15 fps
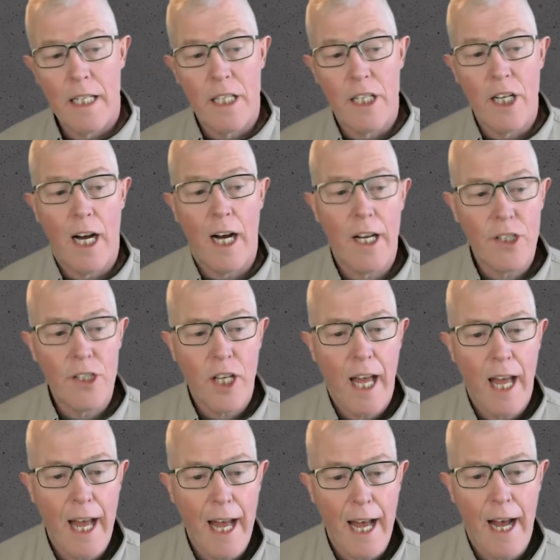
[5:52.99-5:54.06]
does
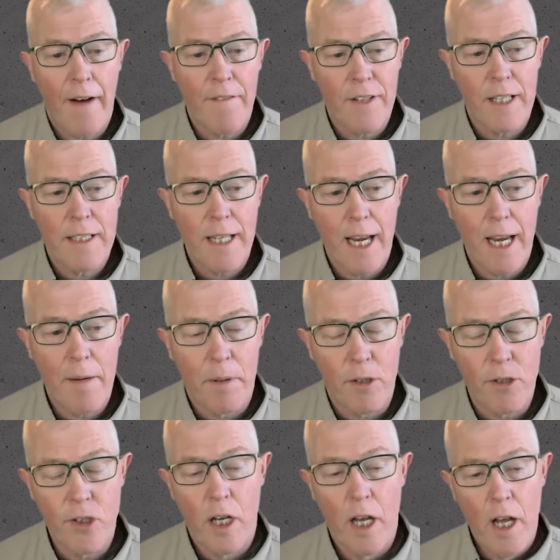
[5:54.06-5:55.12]
have the
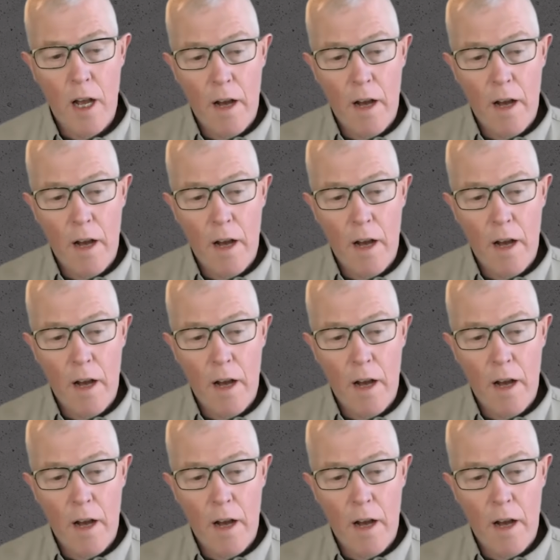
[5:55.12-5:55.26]
tables.